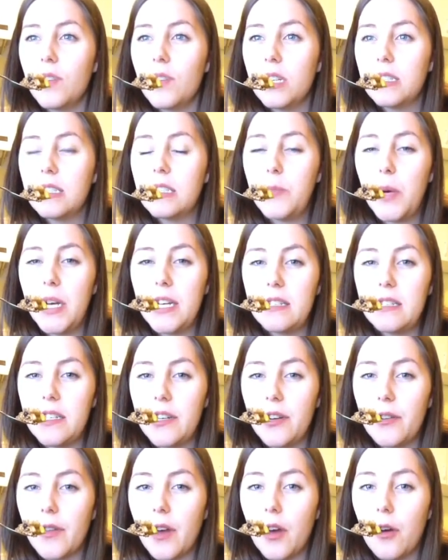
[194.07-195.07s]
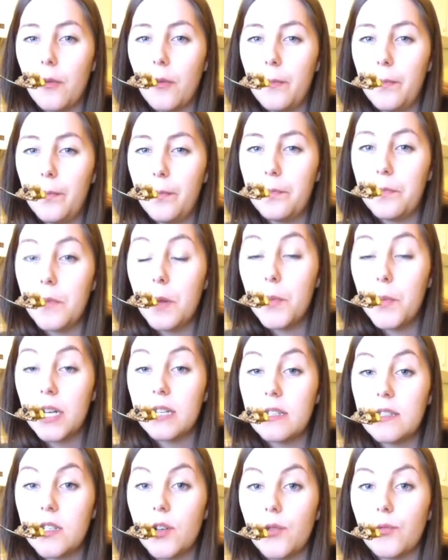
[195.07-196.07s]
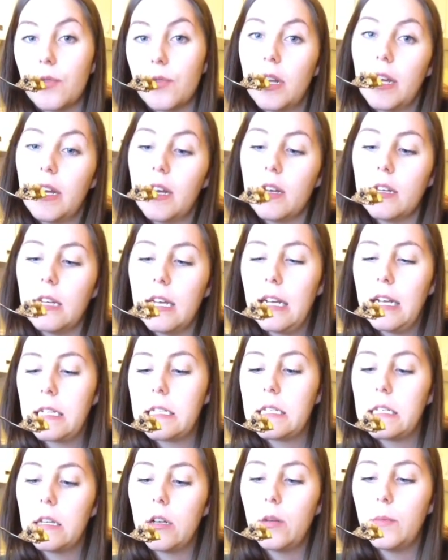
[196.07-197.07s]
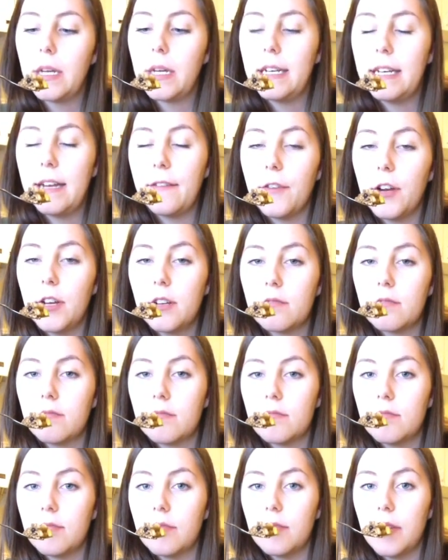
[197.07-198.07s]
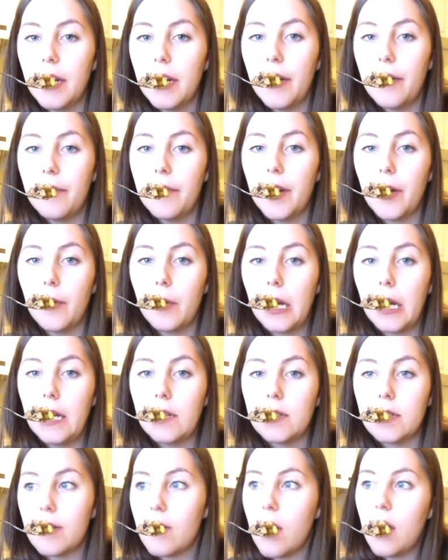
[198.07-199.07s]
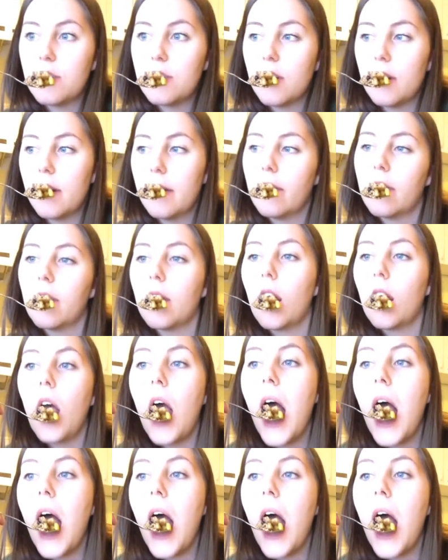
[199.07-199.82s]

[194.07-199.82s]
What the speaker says: spicier though, but it's still really good. Like, it's a little bit different, you know, if you don't want to eat sriracha on everything.